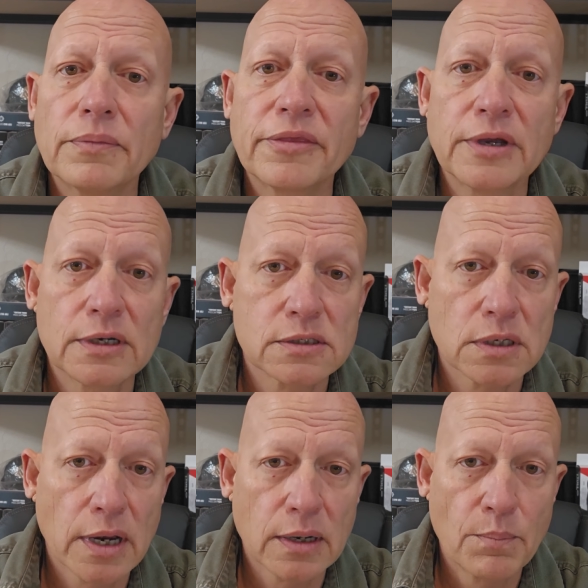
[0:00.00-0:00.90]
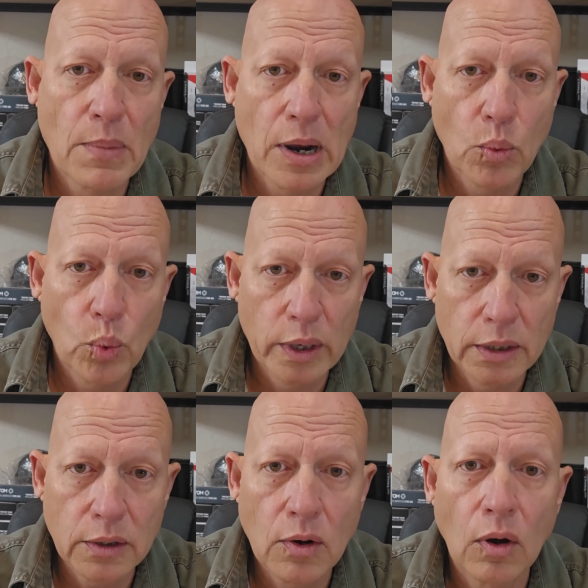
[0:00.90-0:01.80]
things like my
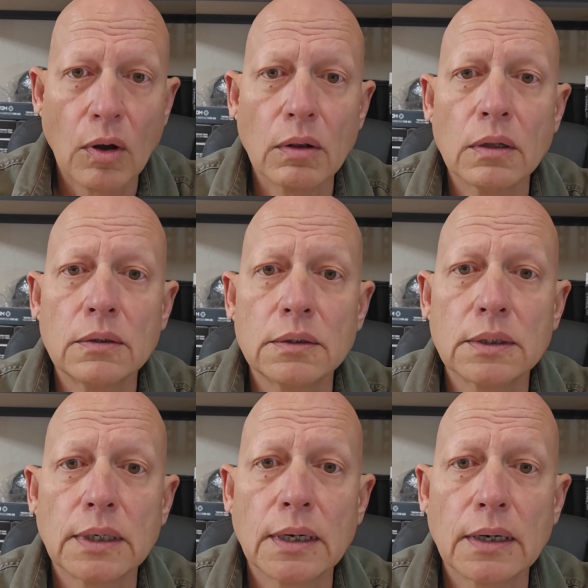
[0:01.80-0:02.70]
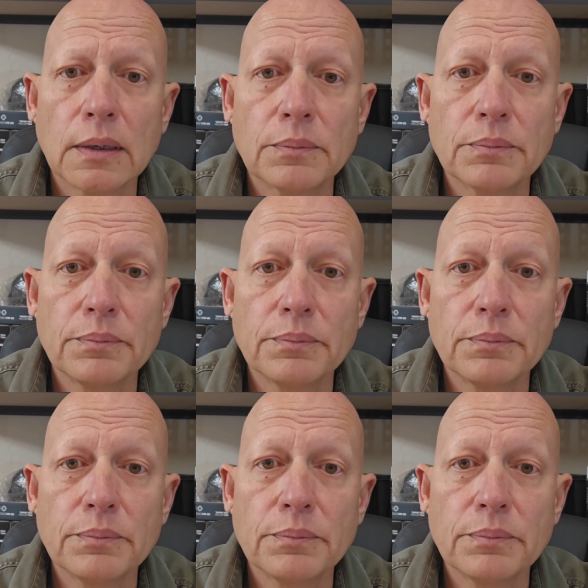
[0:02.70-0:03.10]
wind call uh,